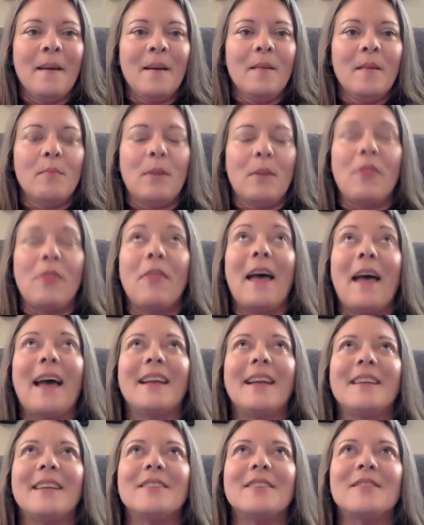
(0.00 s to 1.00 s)
but
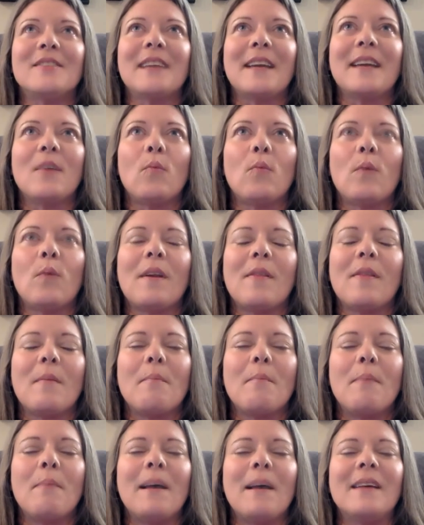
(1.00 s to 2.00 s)
that is like one of the
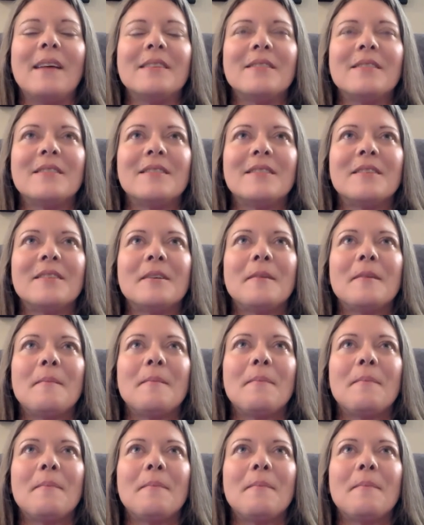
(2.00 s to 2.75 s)
best